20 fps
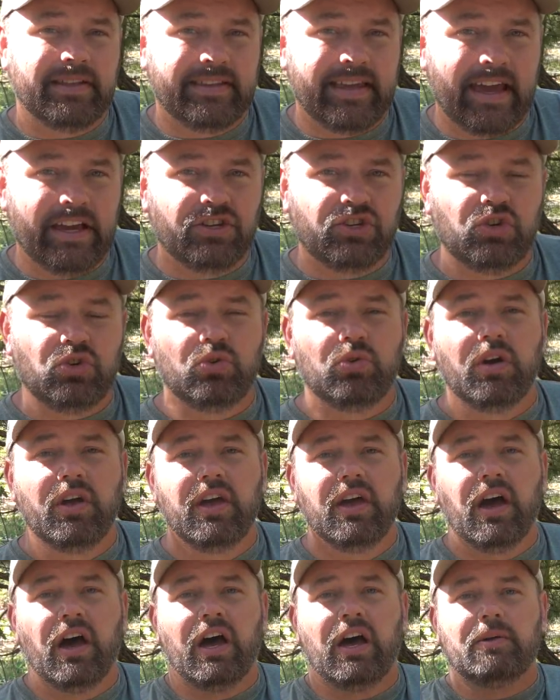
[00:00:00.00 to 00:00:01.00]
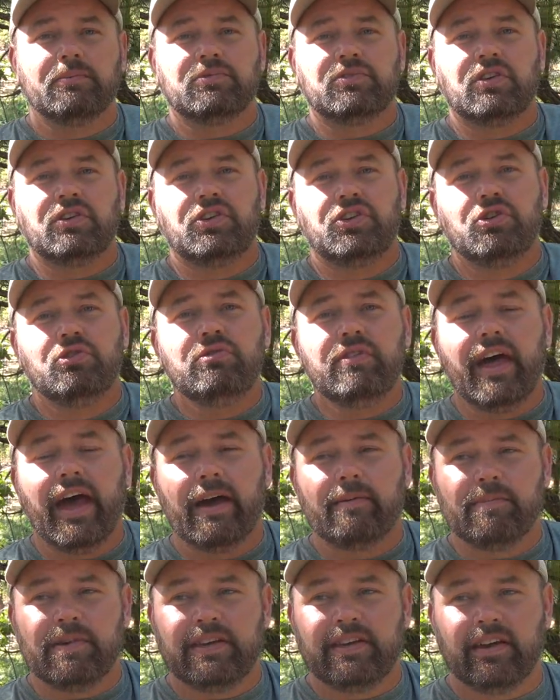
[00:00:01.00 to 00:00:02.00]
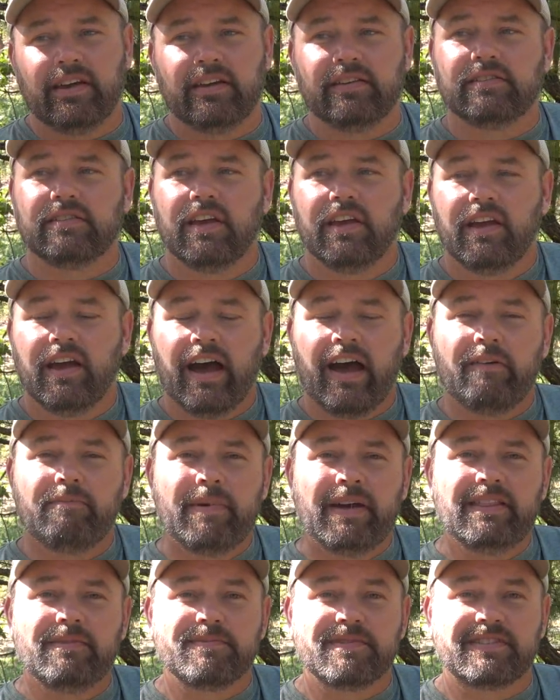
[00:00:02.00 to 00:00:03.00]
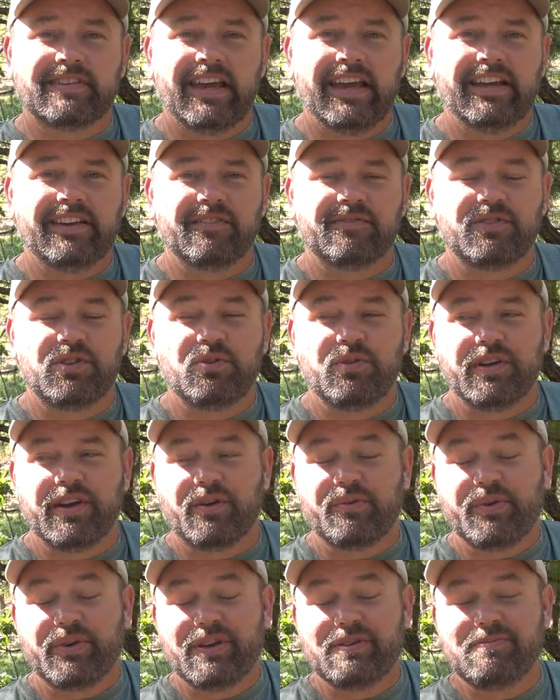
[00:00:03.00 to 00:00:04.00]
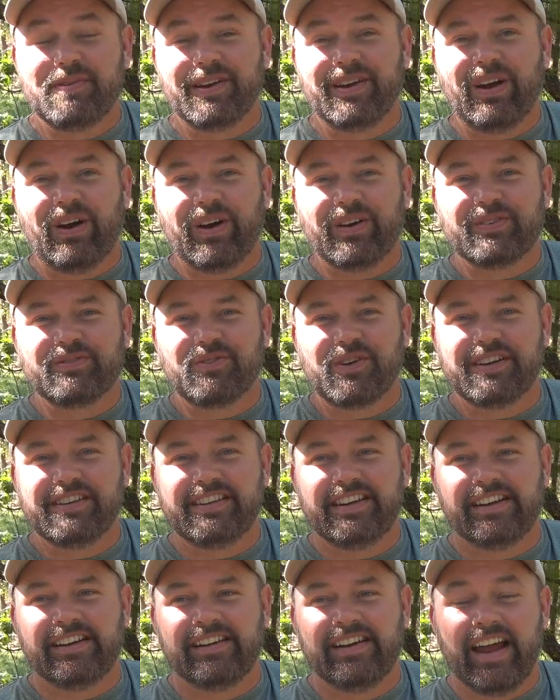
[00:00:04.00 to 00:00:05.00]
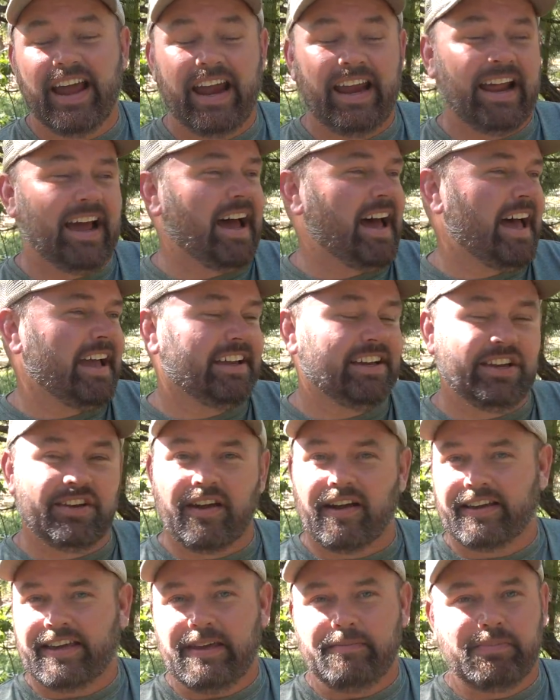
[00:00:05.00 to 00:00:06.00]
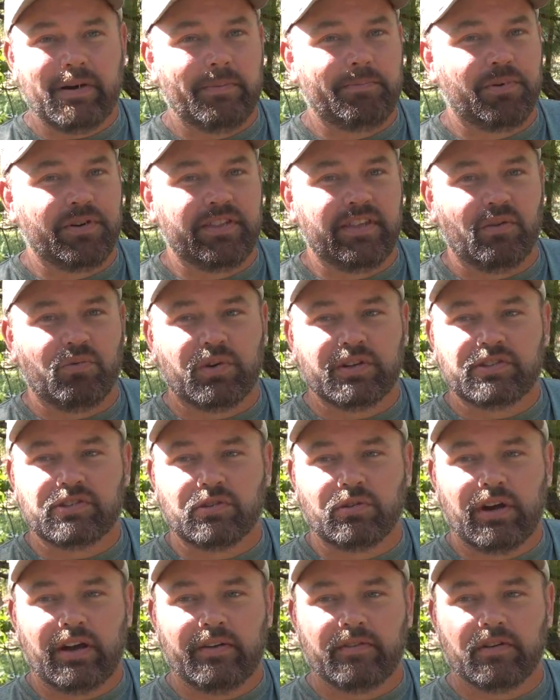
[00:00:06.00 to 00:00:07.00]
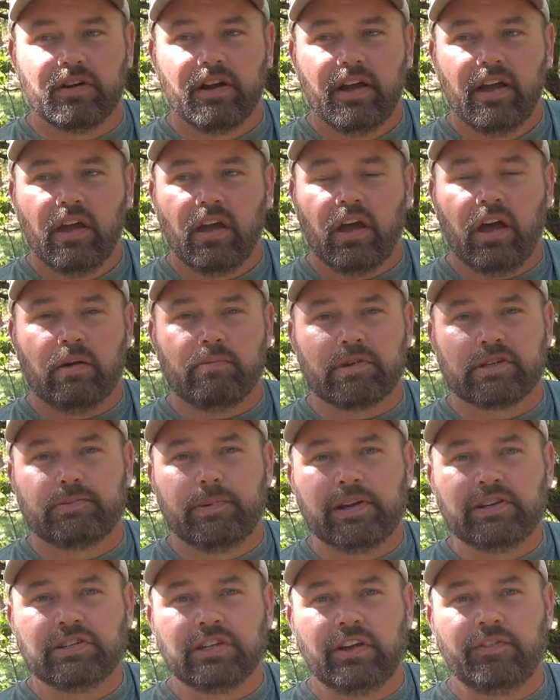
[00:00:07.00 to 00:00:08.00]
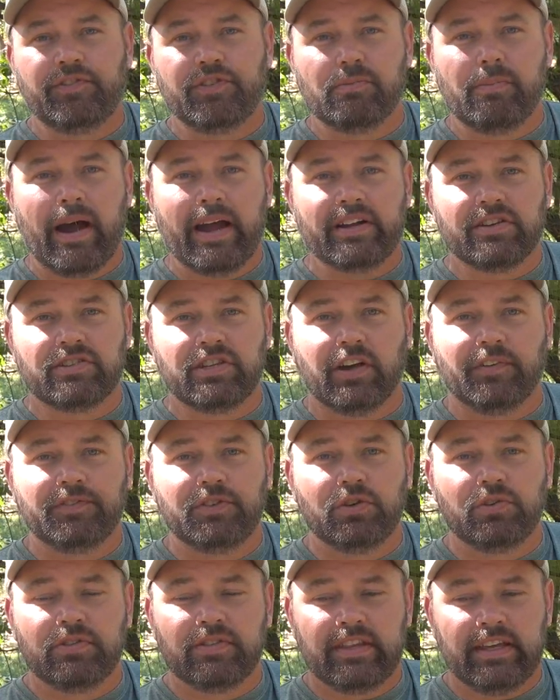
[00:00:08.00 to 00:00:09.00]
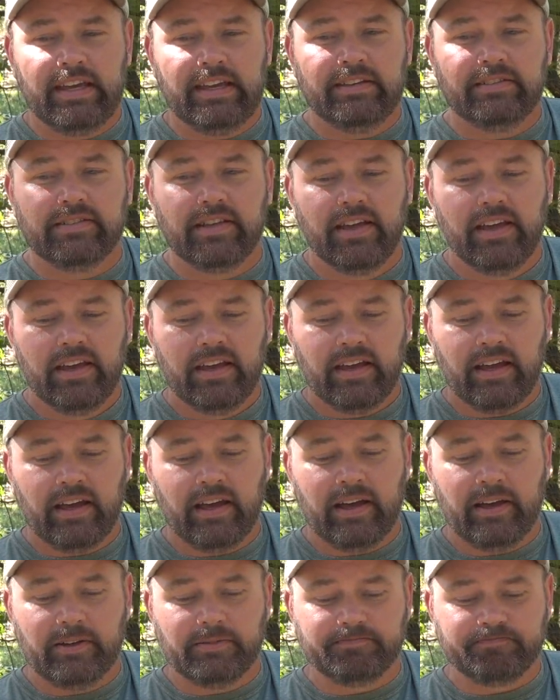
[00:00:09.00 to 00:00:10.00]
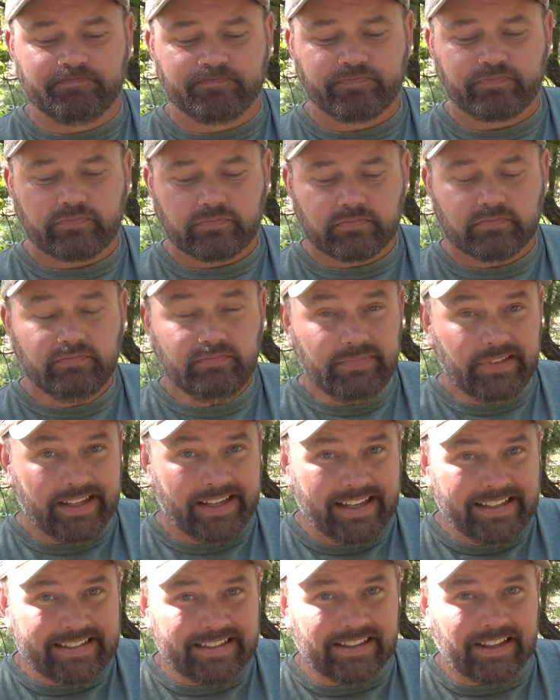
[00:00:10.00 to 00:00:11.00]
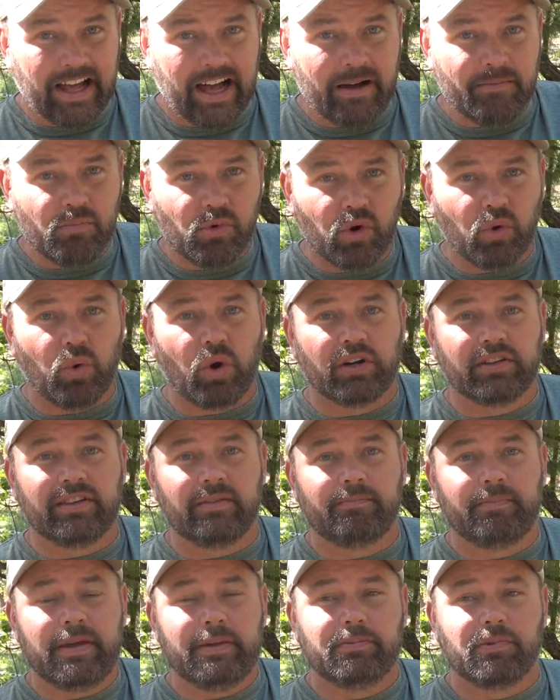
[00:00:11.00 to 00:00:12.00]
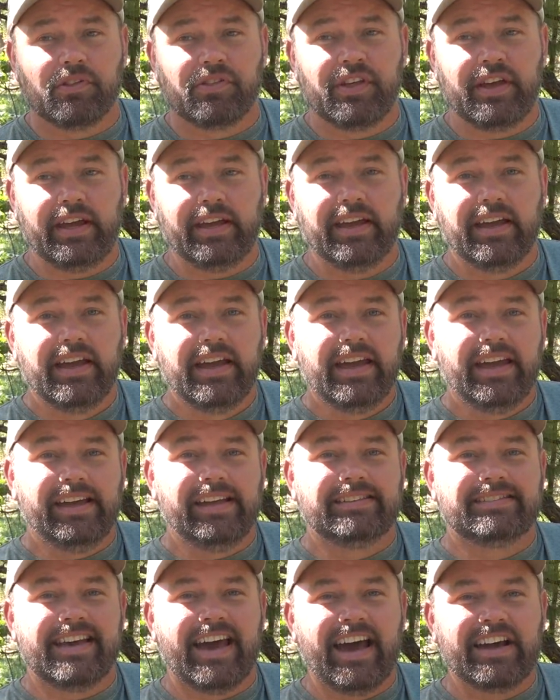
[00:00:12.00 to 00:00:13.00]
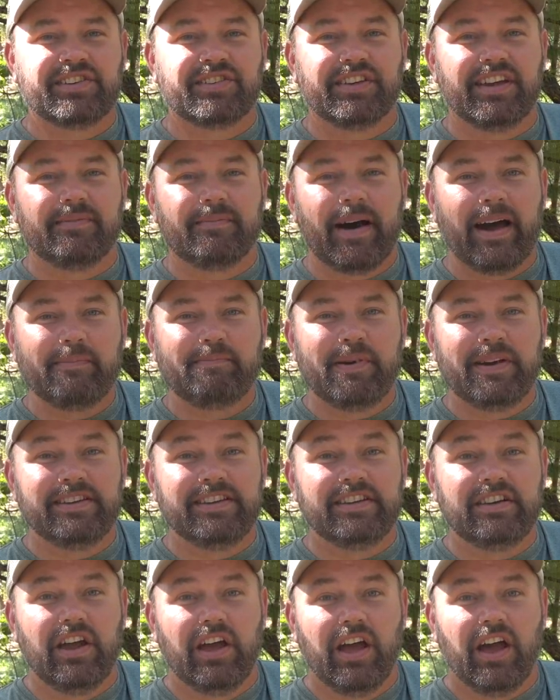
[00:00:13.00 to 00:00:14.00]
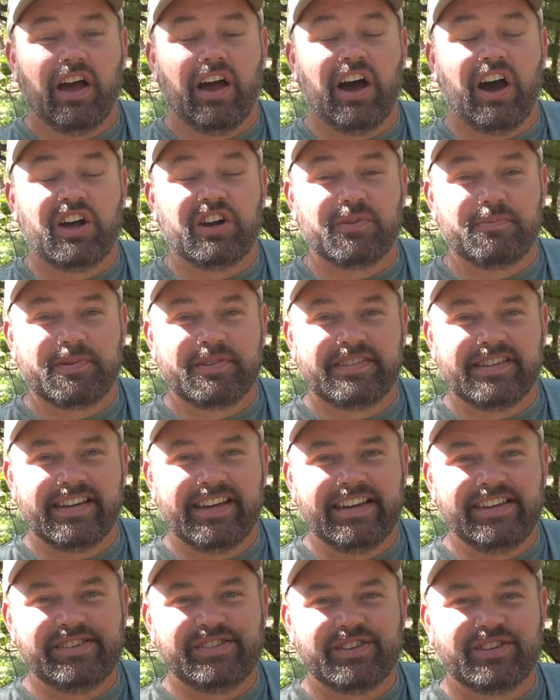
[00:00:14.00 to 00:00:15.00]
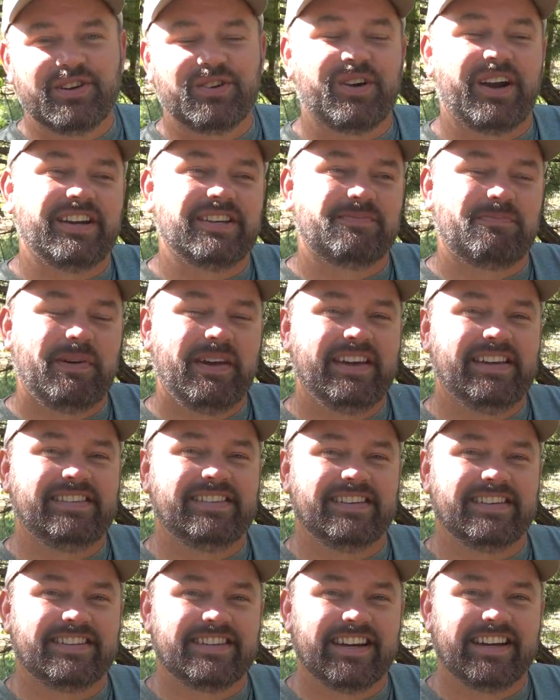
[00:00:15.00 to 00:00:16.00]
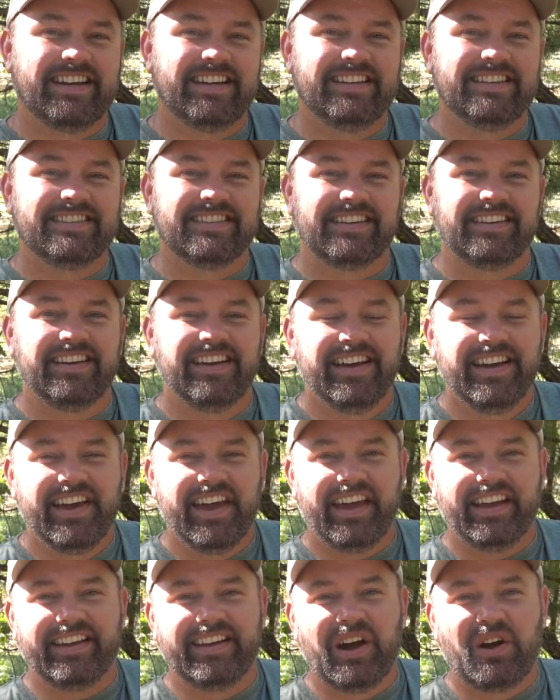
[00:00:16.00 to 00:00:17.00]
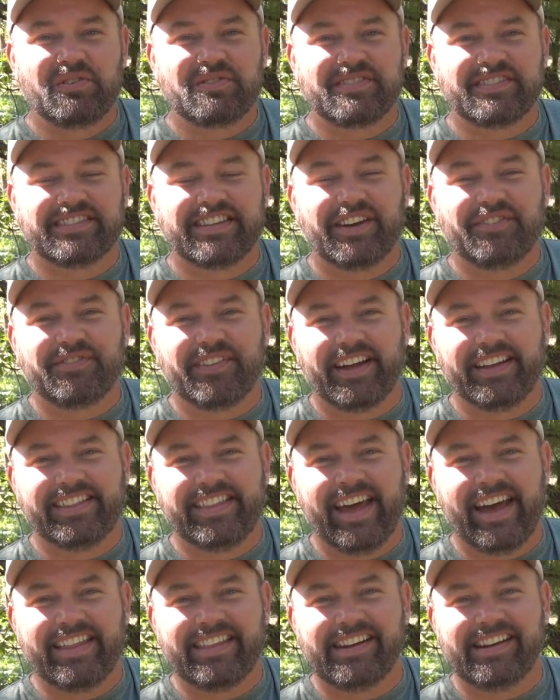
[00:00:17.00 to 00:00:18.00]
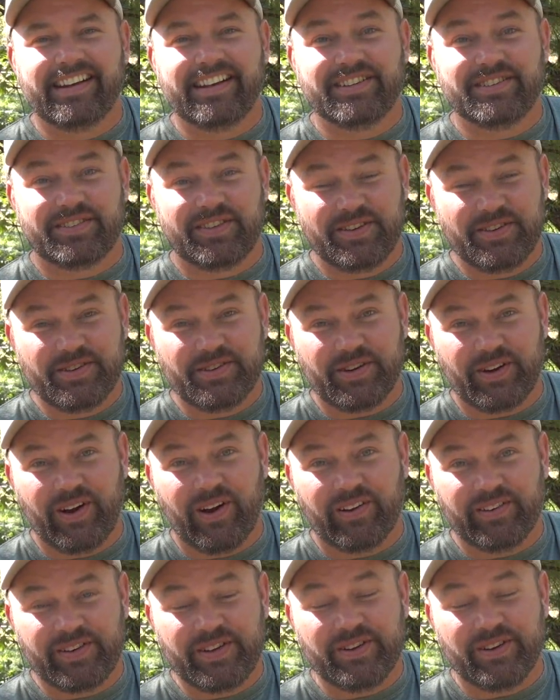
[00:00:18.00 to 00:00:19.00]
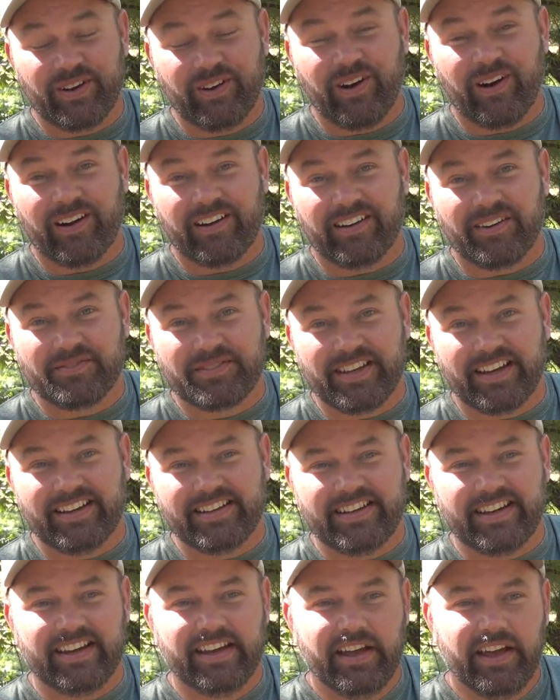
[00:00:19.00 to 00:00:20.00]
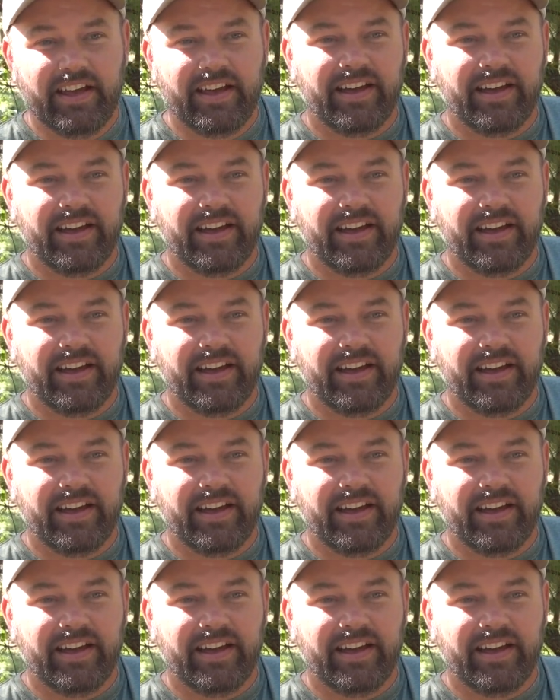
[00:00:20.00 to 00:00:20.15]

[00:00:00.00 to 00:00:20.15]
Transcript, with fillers: it takes you um, to do that. Because I've made the mistake of doing a really big garden one year and I cannot keep up with it whatsoever. Um, especially if you're by yourself doing things, um, it's a lot more work than people think. It's actually, in my opinion, 100% easier to raise pigs and chickens and, and goats and stuff like that than it is to do to do a garden. I'm telling you.